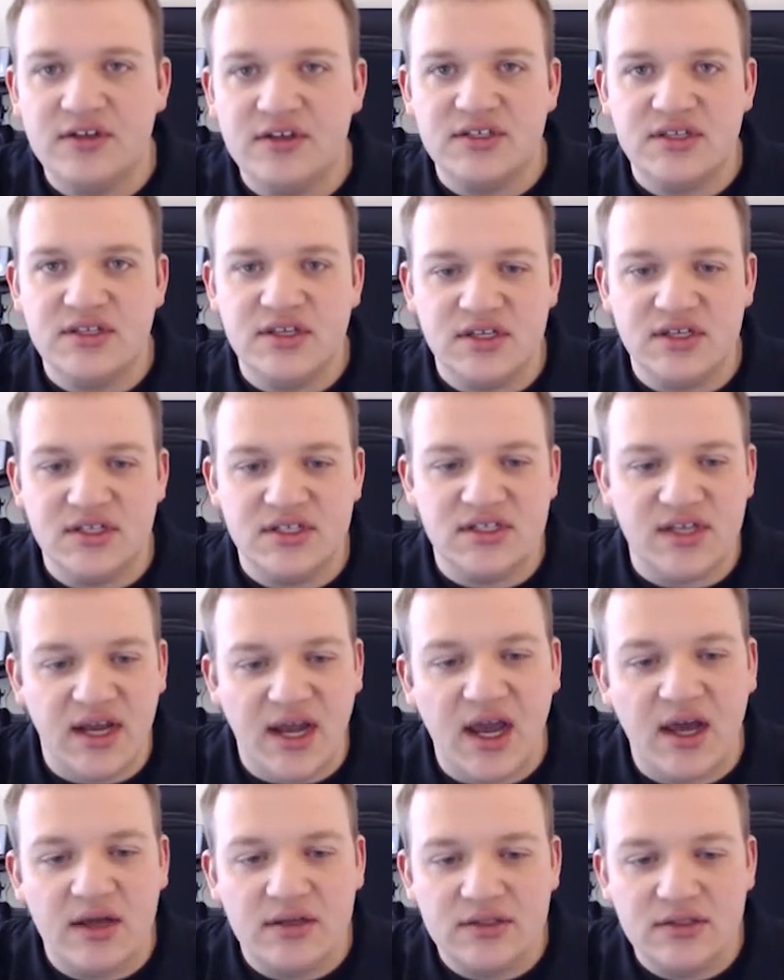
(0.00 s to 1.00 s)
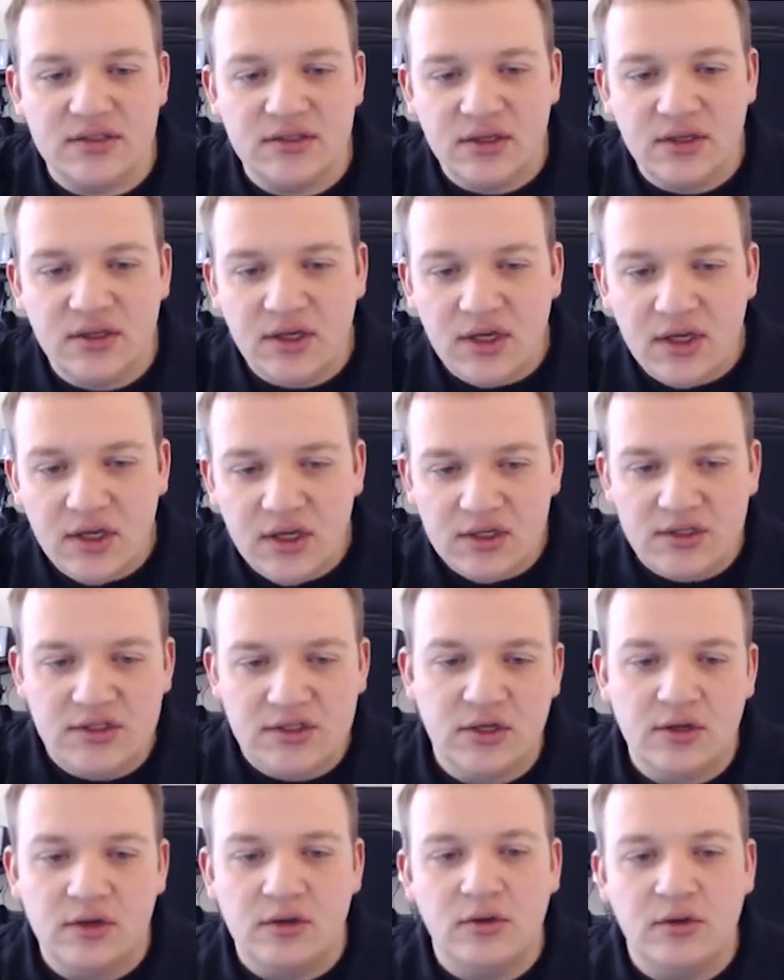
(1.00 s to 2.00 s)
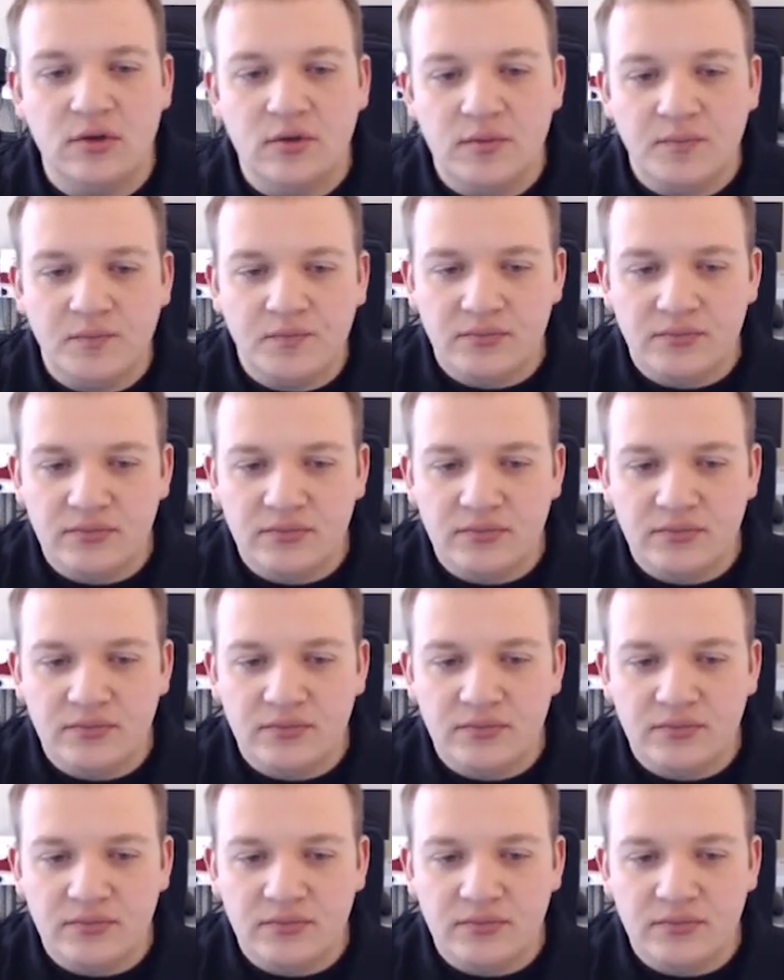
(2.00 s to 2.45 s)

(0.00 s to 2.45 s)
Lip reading: the say as. So